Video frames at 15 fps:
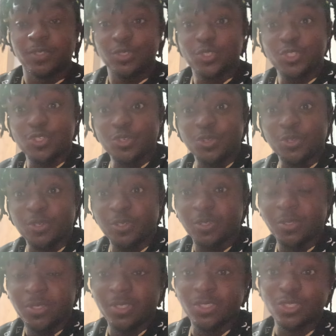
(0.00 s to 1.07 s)
So,
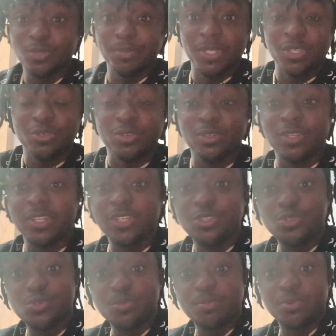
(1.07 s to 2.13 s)
it's me, your
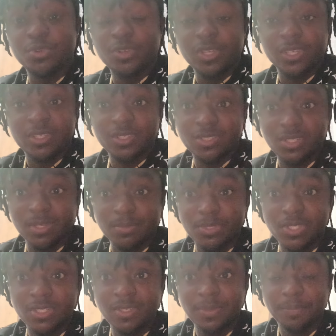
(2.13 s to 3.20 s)
little boy,
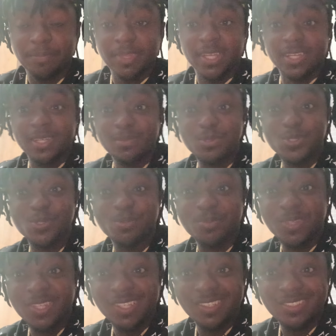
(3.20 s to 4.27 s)
Kisamson. I have
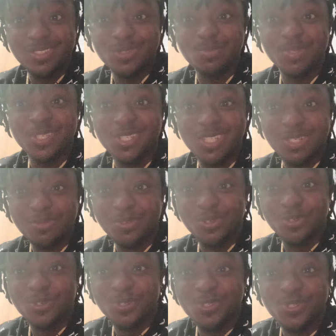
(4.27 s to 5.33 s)
something special for
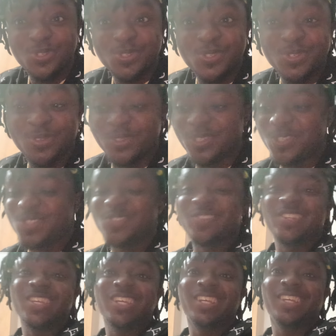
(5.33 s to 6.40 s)
us choosing ones
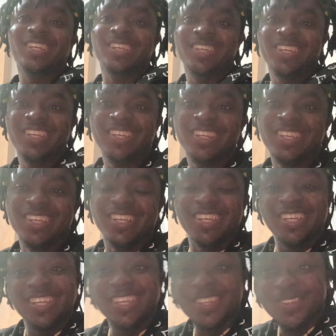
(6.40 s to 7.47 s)
today.
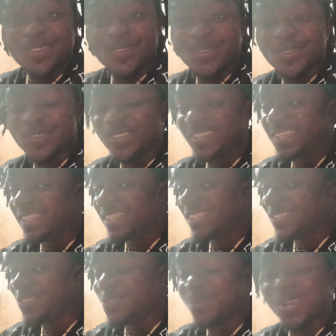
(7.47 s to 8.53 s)
You know,
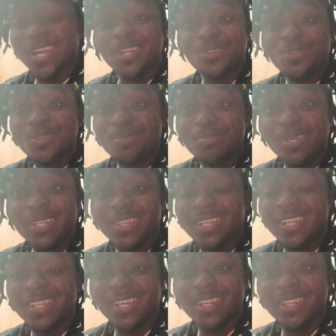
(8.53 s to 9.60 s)
you are doing
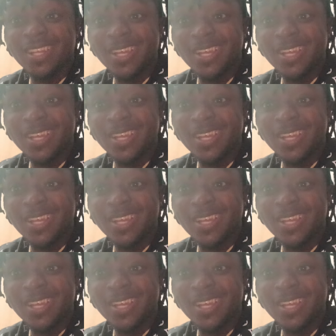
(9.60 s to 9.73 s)
better than